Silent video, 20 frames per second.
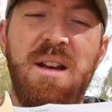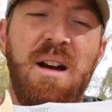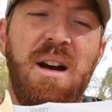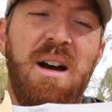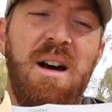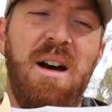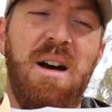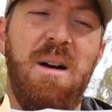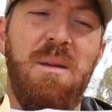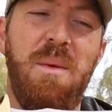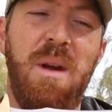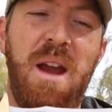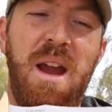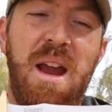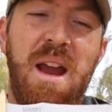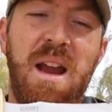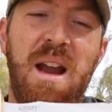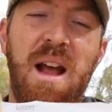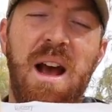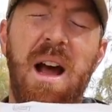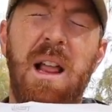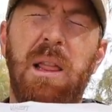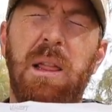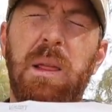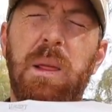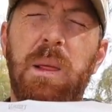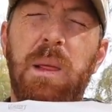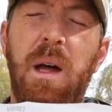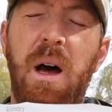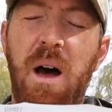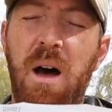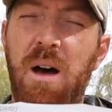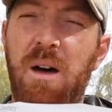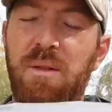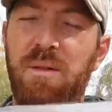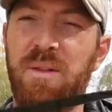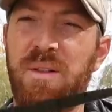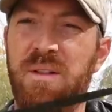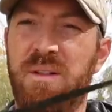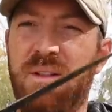And I
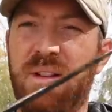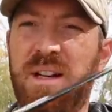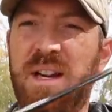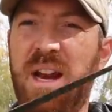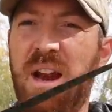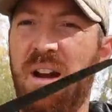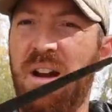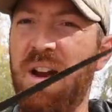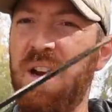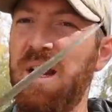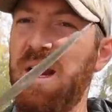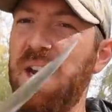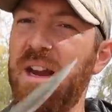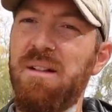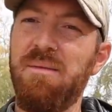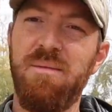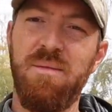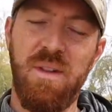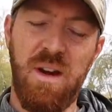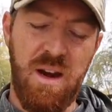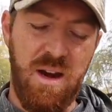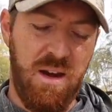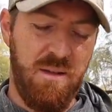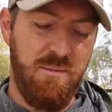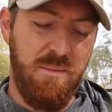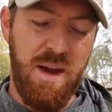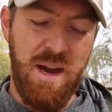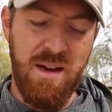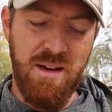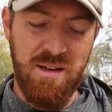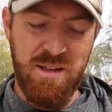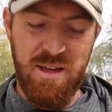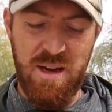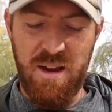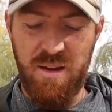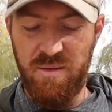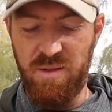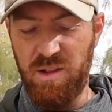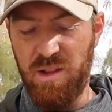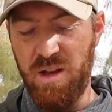love carrying it. And man, does it
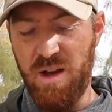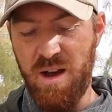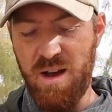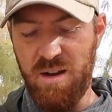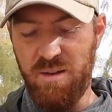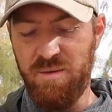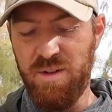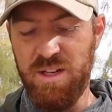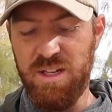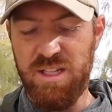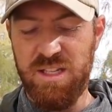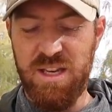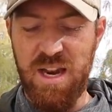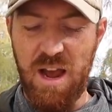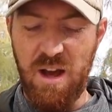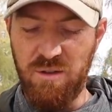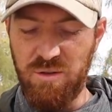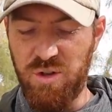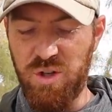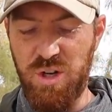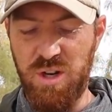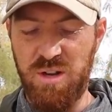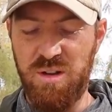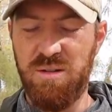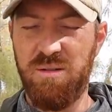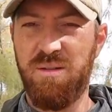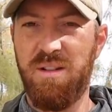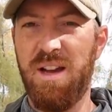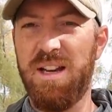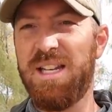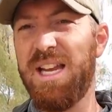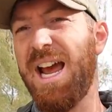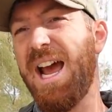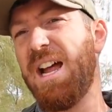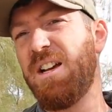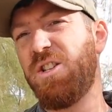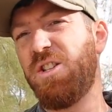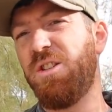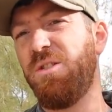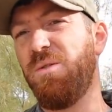have a lot of nostalgia
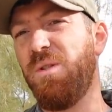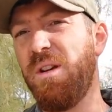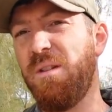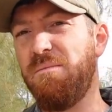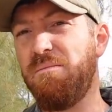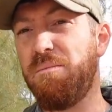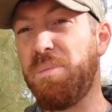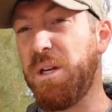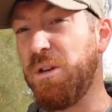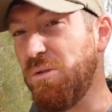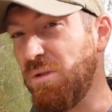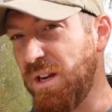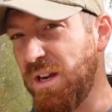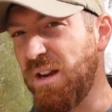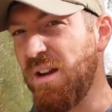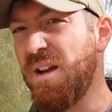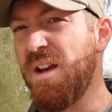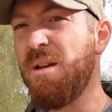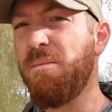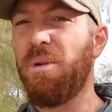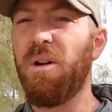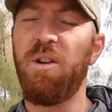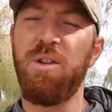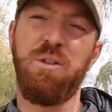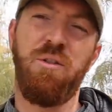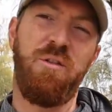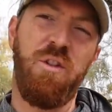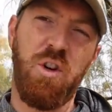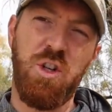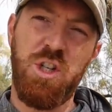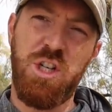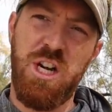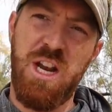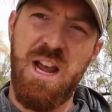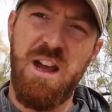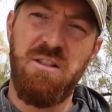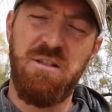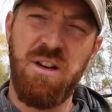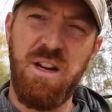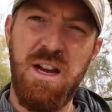attached to it, beauty, but also
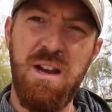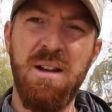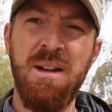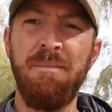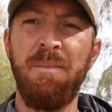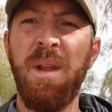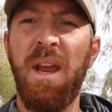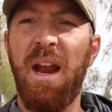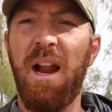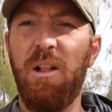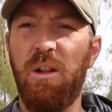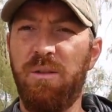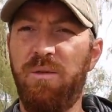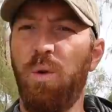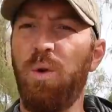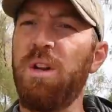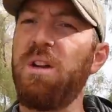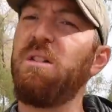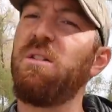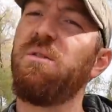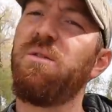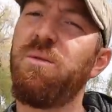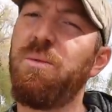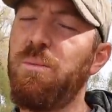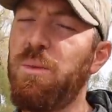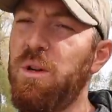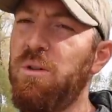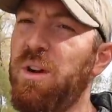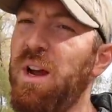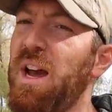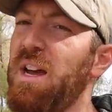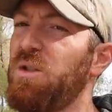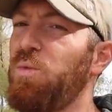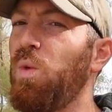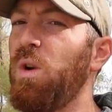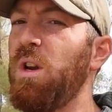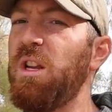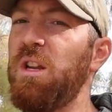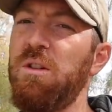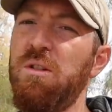functionality. And I look forward to hearing from you guys.
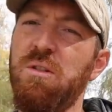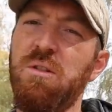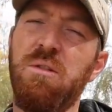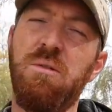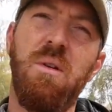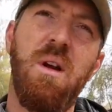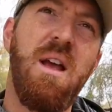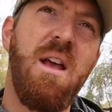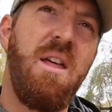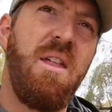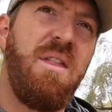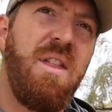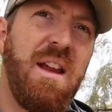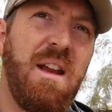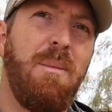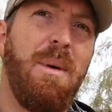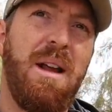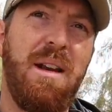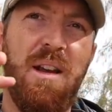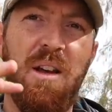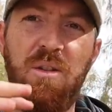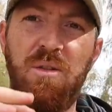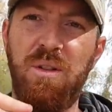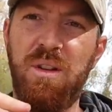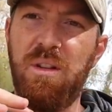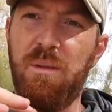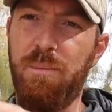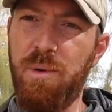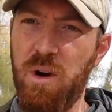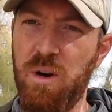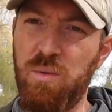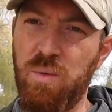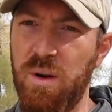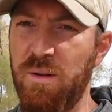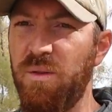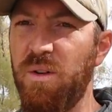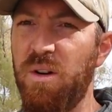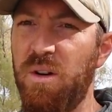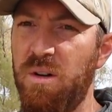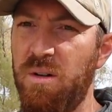What do you think about not only the Bark
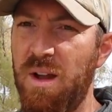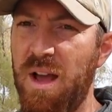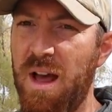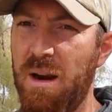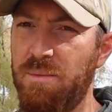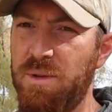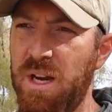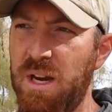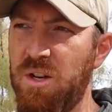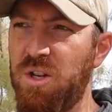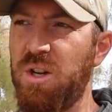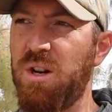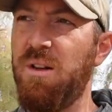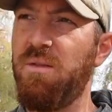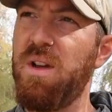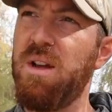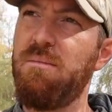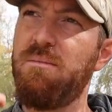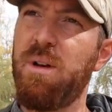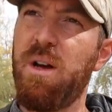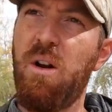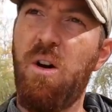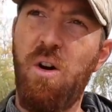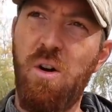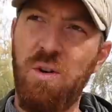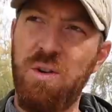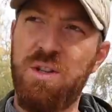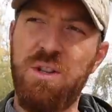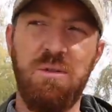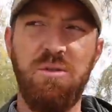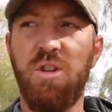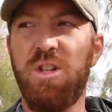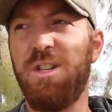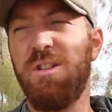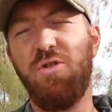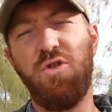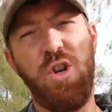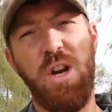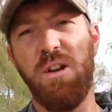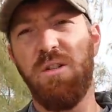River adaptation of it, but also just
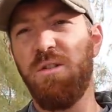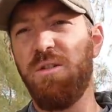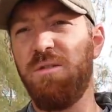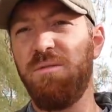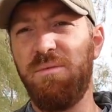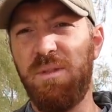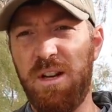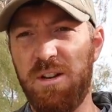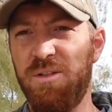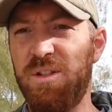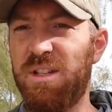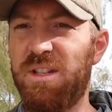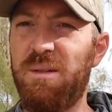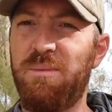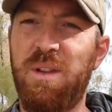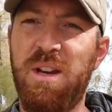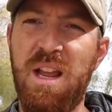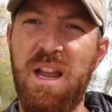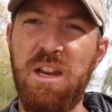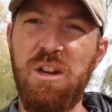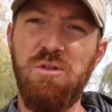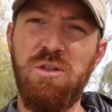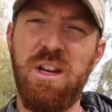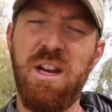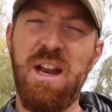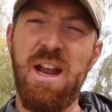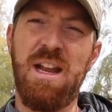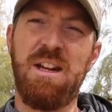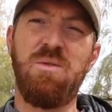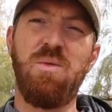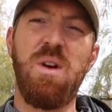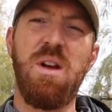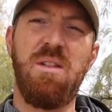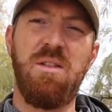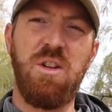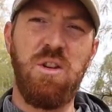in general? You know, is it something that you connect with?